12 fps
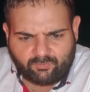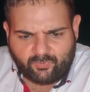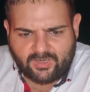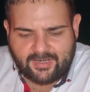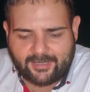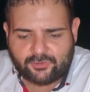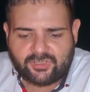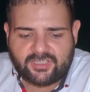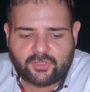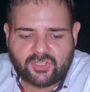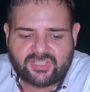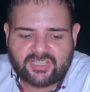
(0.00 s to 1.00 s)
How to
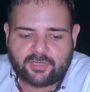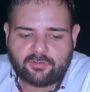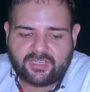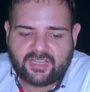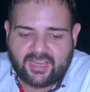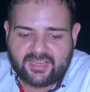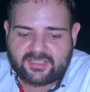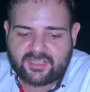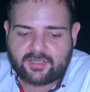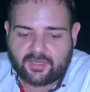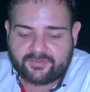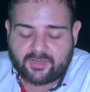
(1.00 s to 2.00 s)
increase cyanuric
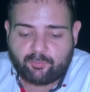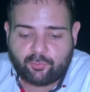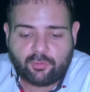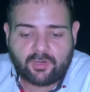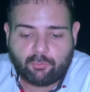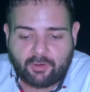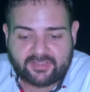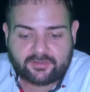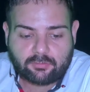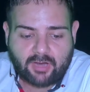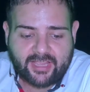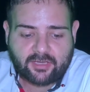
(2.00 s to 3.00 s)
acid of the pool with
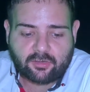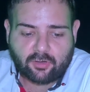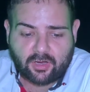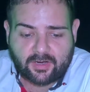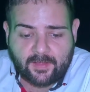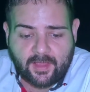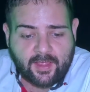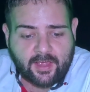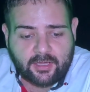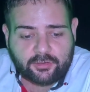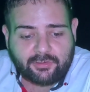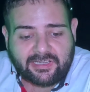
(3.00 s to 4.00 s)
trichlor?
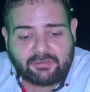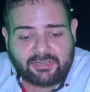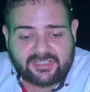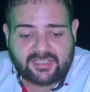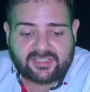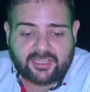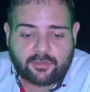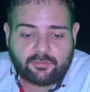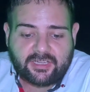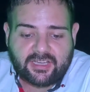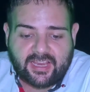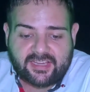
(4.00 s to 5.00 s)
To increase the
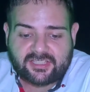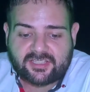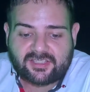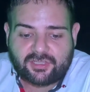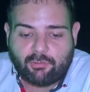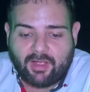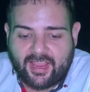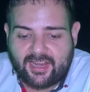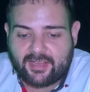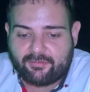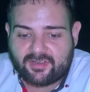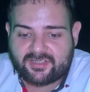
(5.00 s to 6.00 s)
cyanuric acid CYA
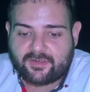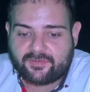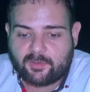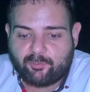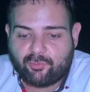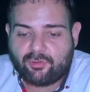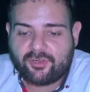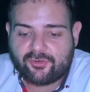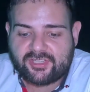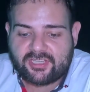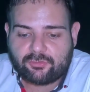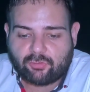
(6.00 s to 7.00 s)
levels of the pool
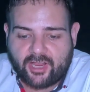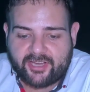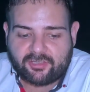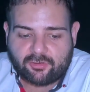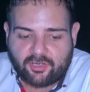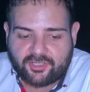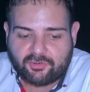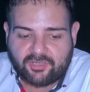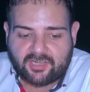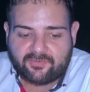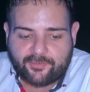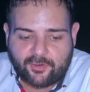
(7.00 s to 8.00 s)
using trichlor, you
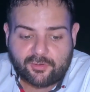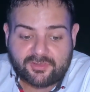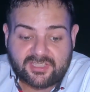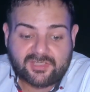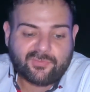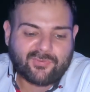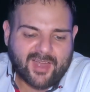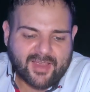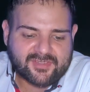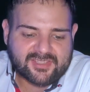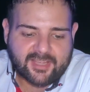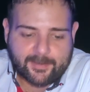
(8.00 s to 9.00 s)
can follow these
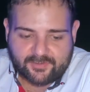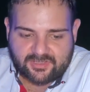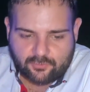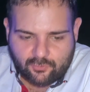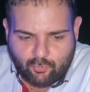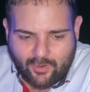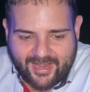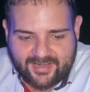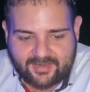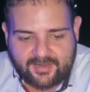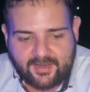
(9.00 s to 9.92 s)
5 steps. 1.